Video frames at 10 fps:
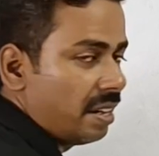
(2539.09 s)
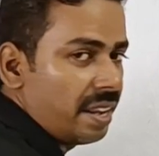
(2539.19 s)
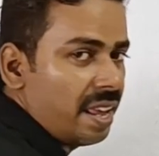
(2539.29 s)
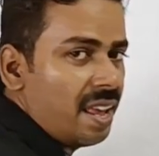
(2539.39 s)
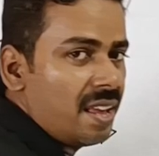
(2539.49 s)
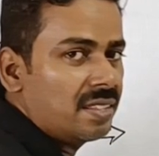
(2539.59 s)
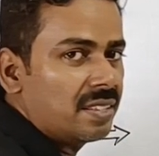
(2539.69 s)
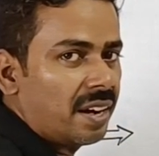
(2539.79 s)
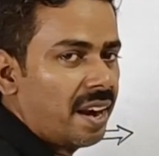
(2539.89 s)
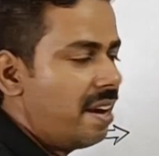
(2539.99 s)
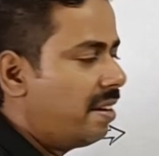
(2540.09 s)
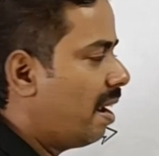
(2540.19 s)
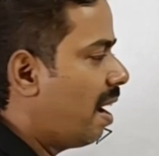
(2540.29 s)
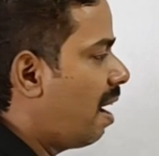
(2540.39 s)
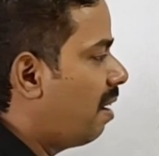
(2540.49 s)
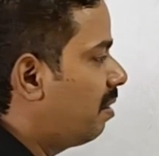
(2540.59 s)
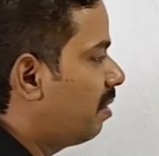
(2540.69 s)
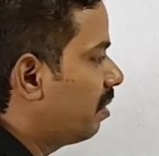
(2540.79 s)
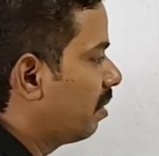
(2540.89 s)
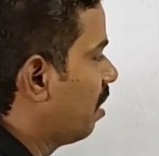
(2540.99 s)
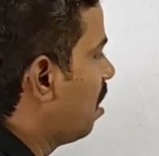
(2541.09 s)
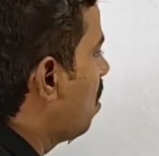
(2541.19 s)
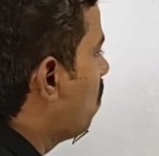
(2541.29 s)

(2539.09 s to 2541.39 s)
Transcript: It takes a right hand turn.